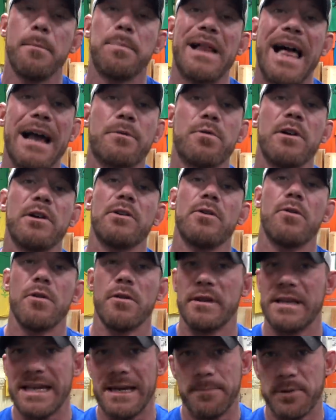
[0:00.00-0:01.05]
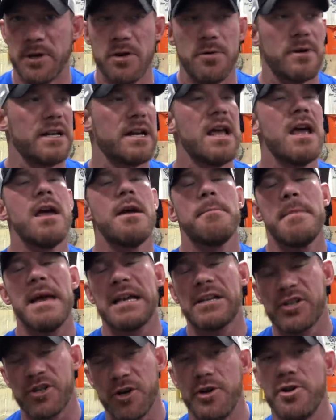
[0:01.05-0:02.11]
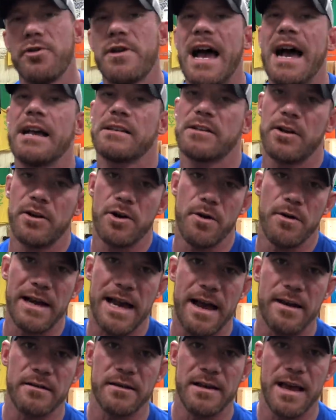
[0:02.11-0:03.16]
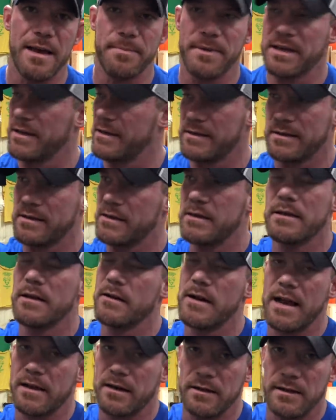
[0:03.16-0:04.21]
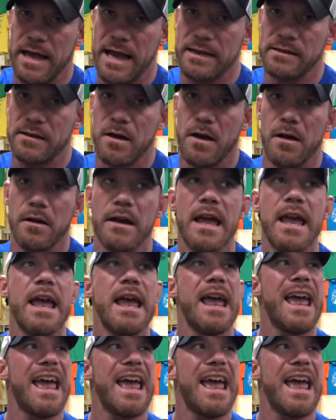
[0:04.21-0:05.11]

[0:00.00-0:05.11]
black one, or the blue one, make sure you guys are going out to that, because they're not gonna last long.